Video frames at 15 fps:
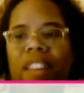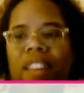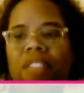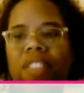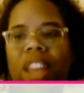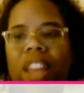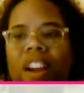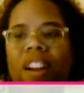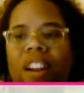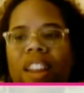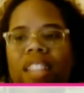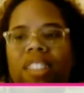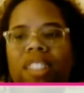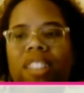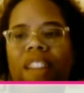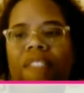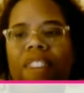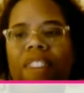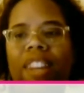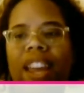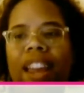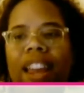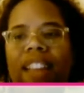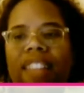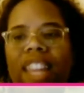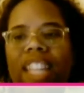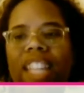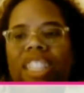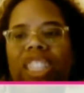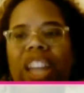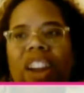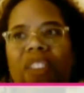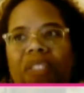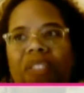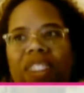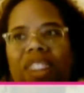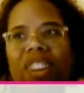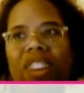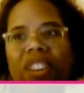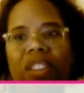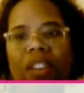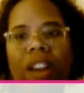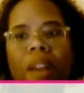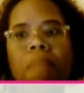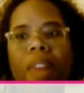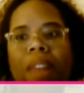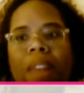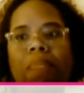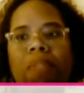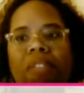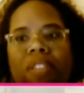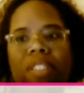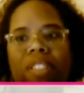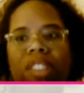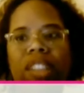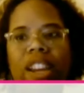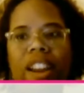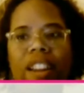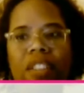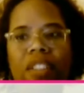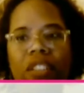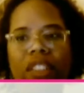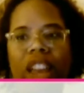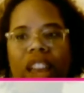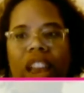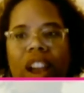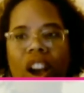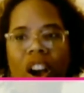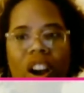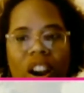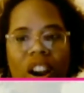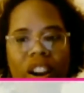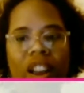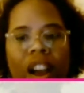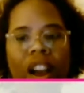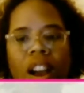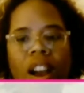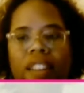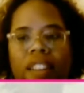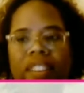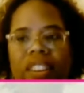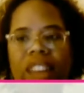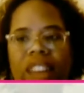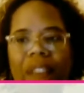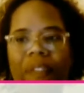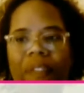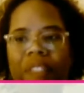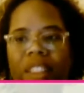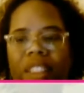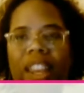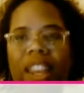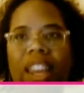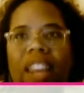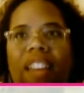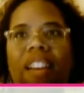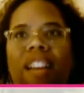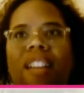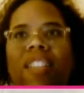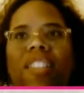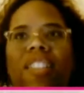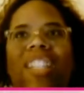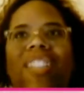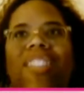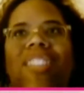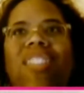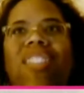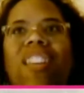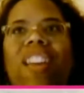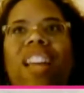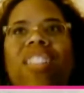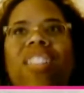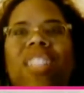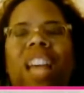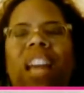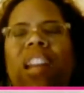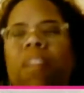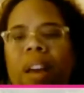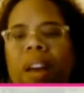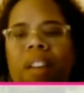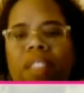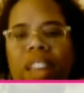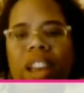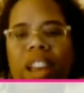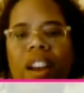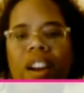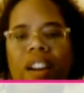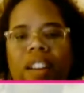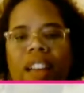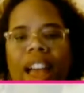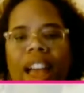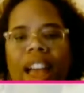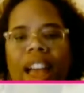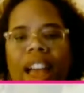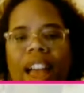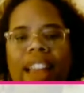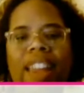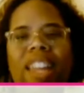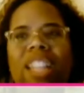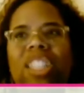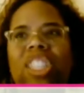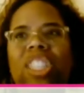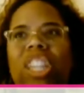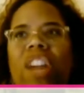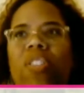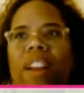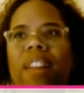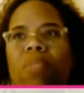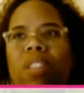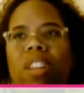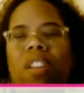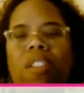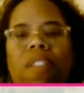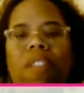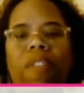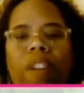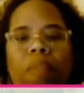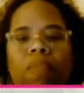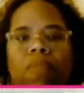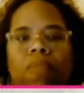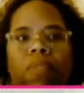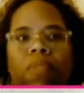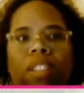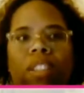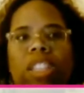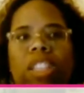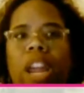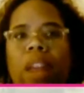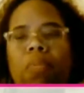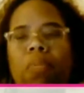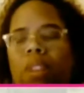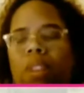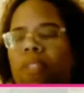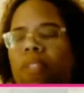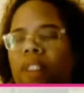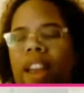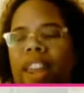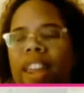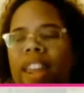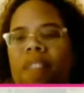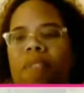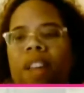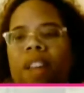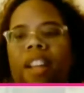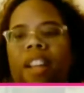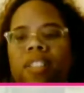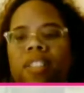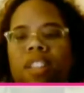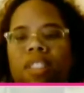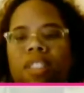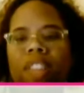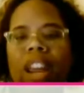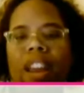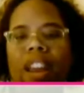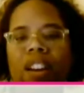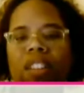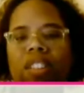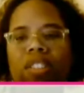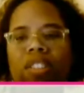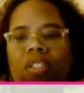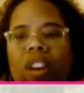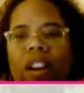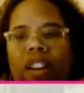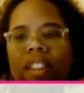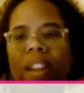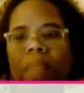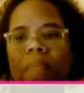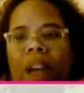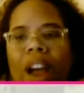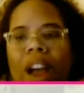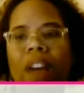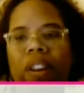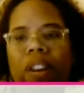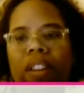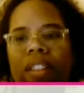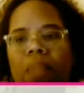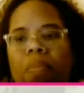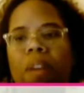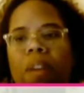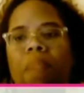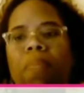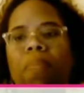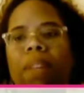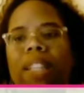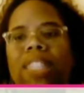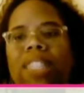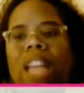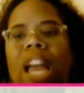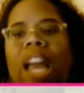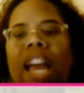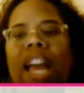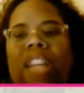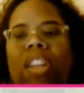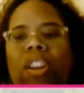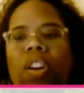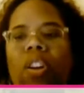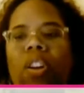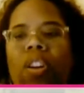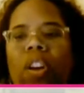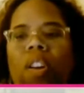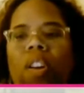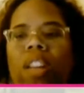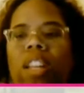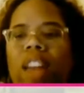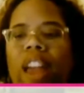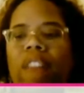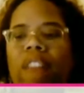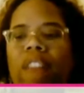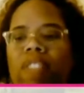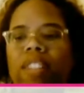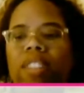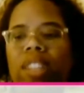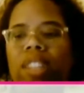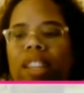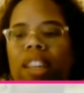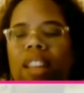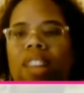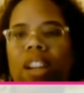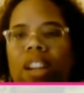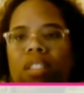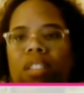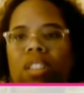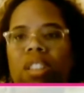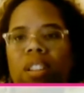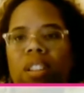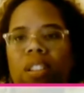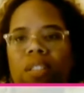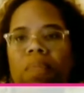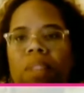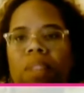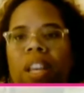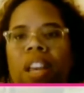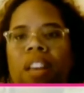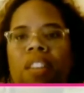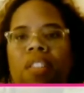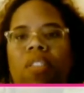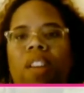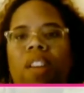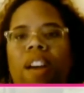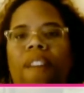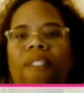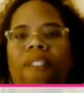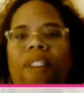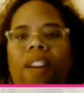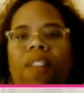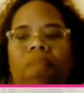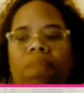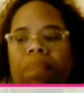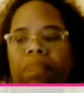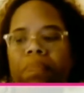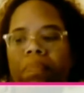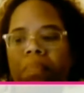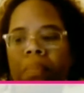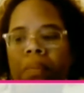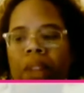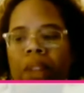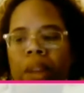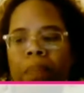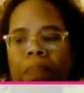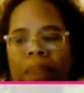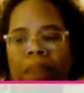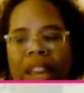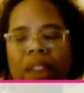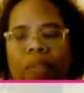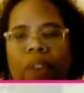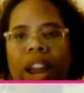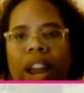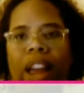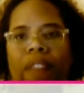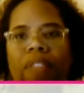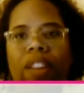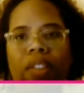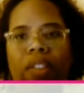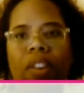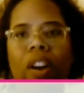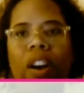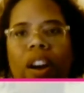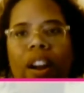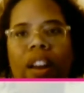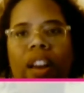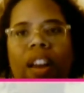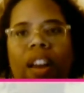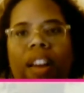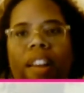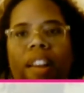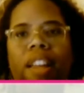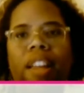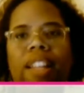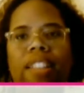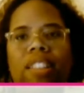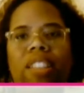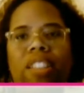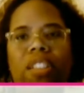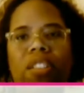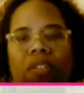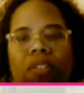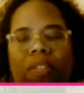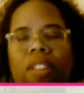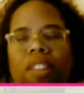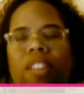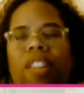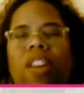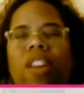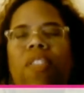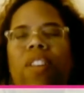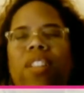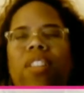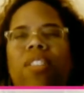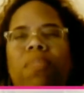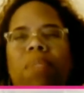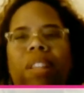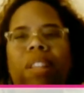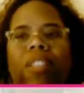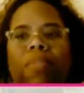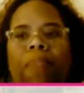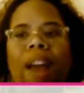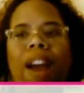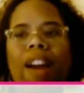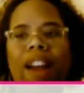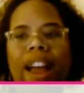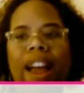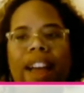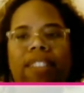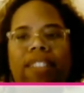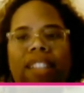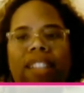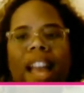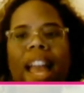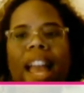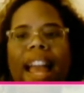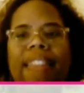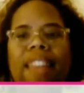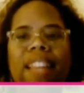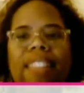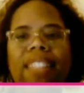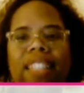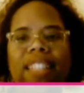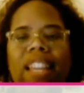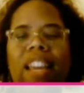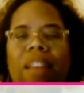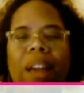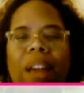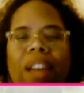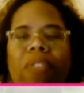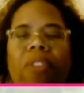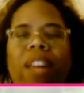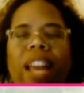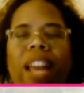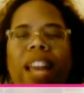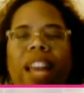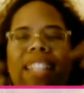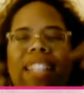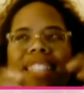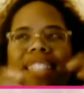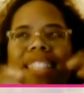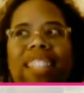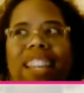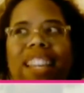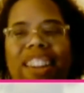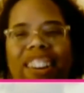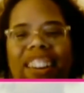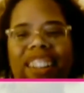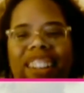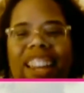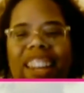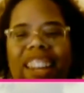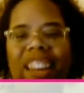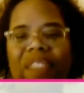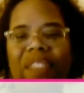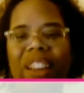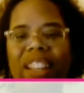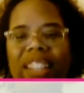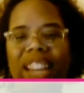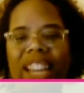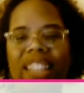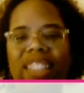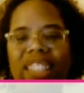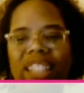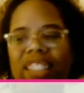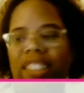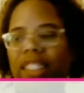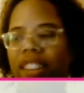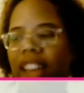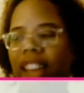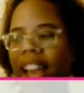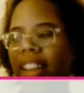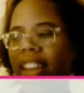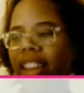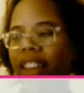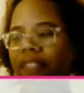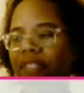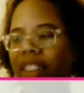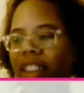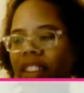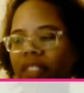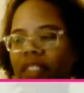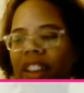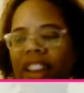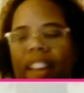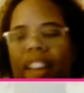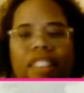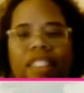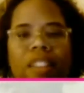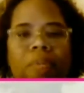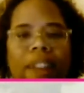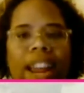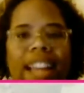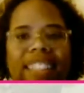who they are each and every day, and they share it with you. People who share who they are definitely just excited about who they are. I can't share who I am with you if I'm ashamed of who I am. So they are strong in their power and their purpose. And your goal in life is to get there too. You go from being wherever you are into going to be this powerhouse. And that's the thing about it. We have to sit here and lay that foundation so that I can give you the